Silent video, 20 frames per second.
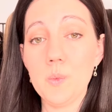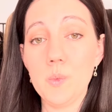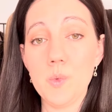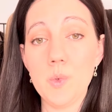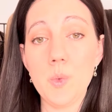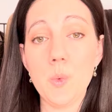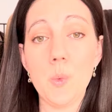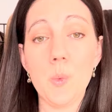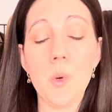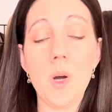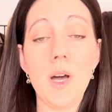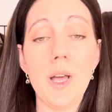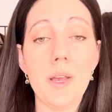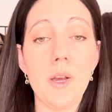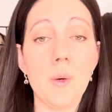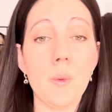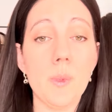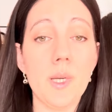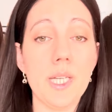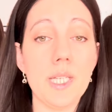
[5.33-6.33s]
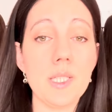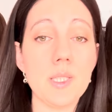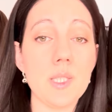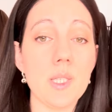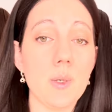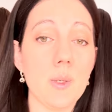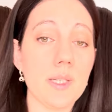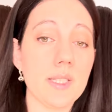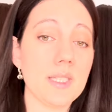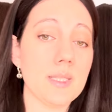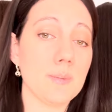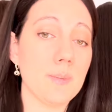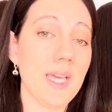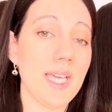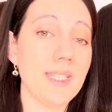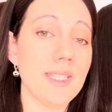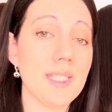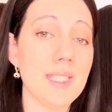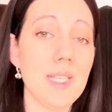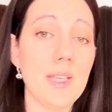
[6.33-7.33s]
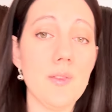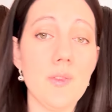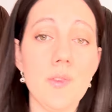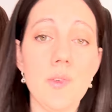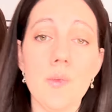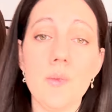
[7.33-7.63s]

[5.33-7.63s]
to why are wigs so expensive.